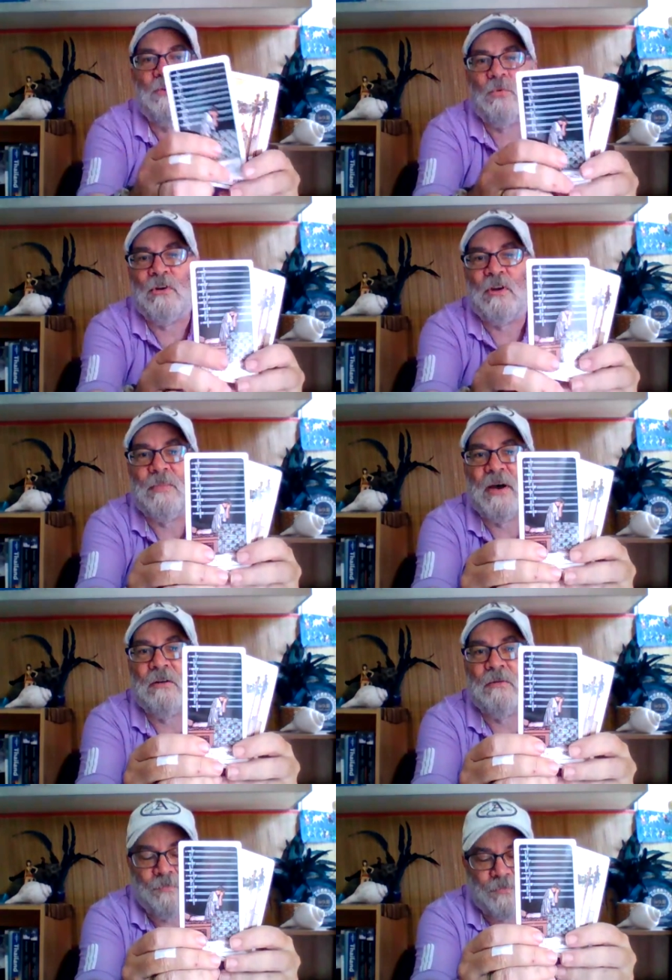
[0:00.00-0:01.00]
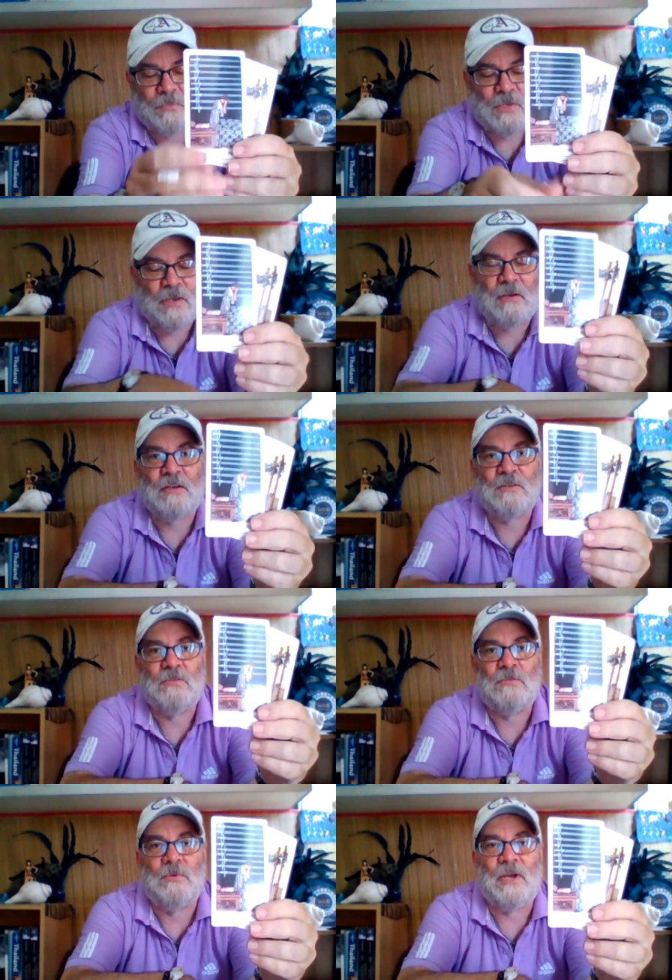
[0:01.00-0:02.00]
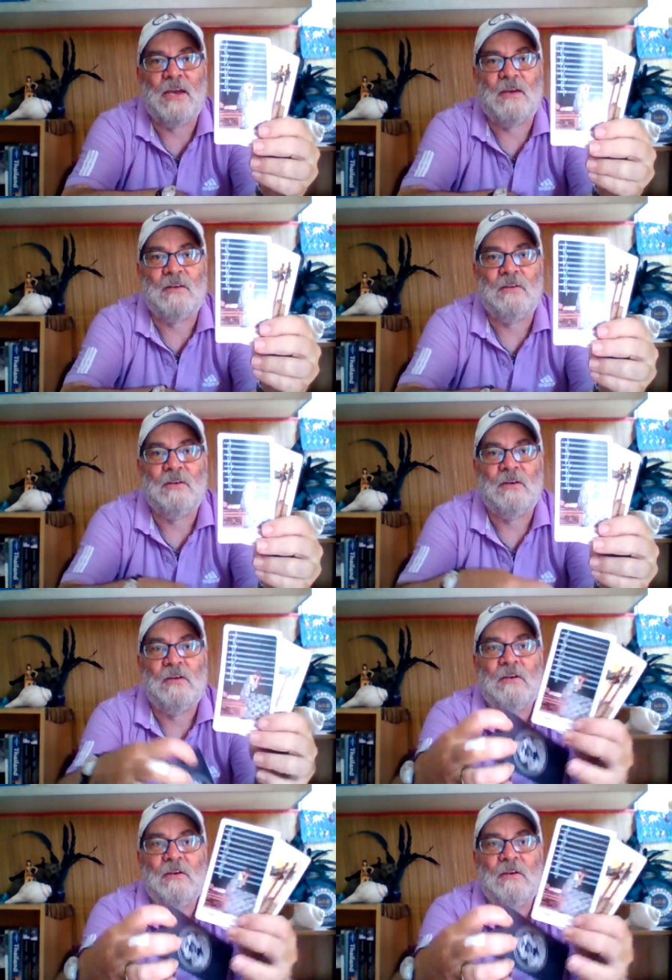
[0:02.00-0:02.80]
nothing to worry about. Okay, because we had